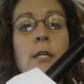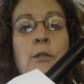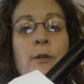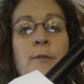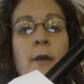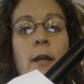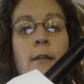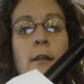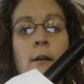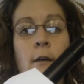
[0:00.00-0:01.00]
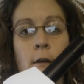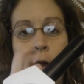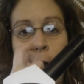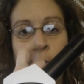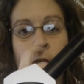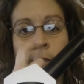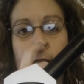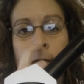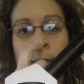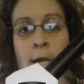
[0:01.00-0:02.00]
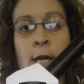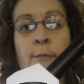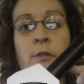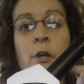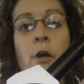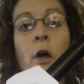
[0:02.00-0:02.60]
so it's making the object 10 times